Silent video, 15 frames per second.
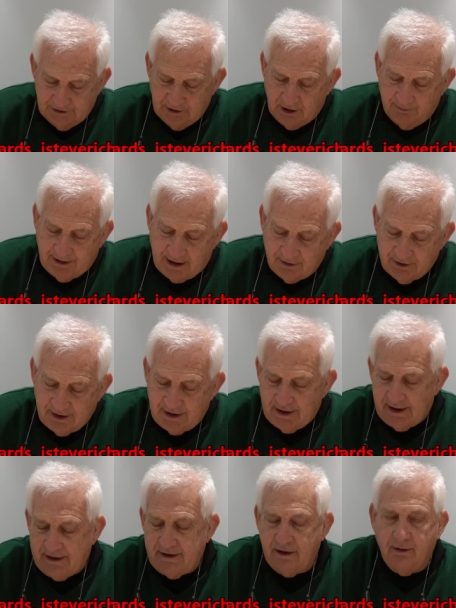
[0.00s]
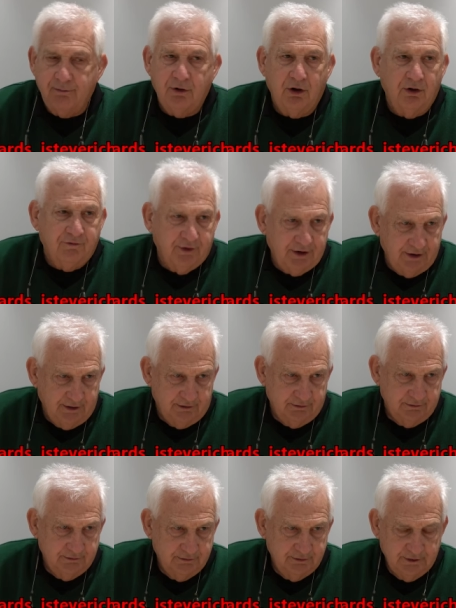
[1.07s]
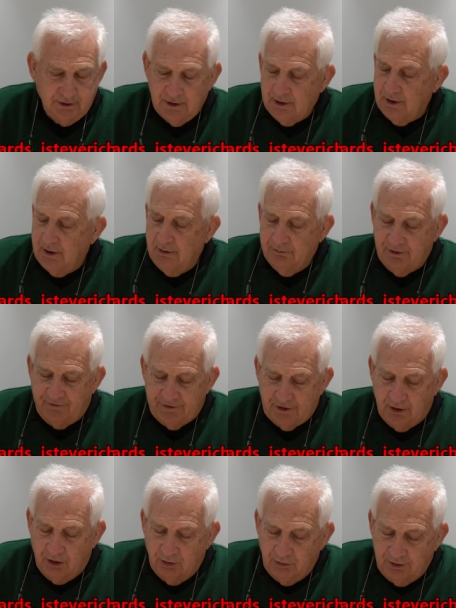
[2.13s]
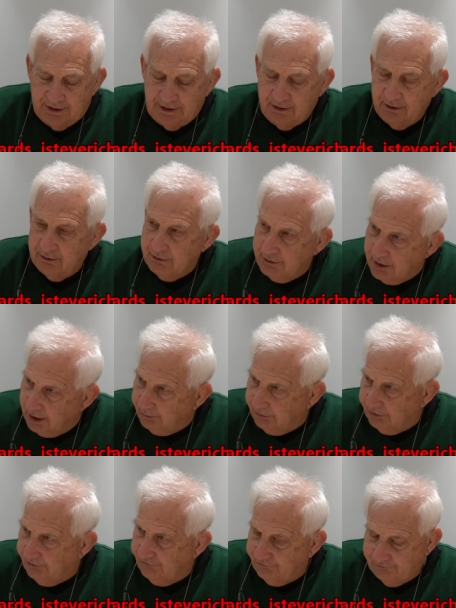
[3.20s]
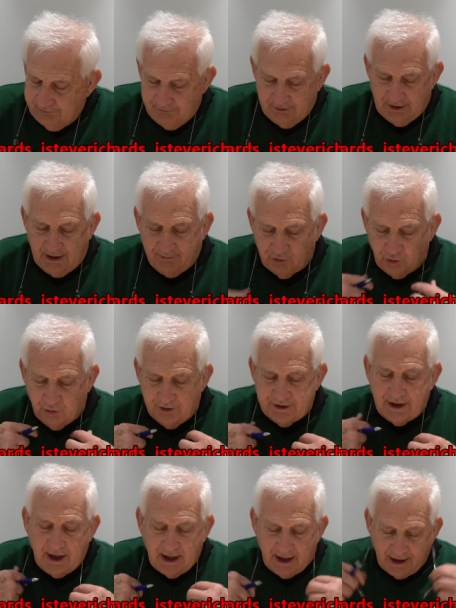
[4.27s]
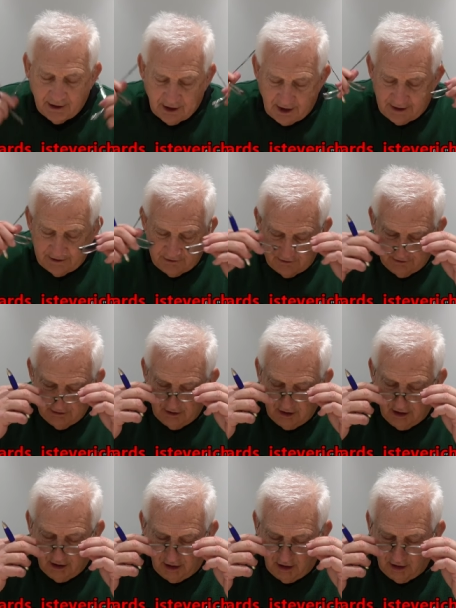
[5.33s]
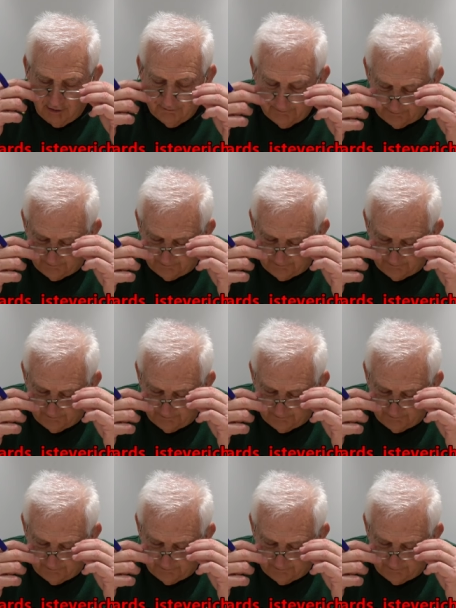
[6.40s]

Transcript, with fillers: about any number over here, but the only numbers I'm going to highlight are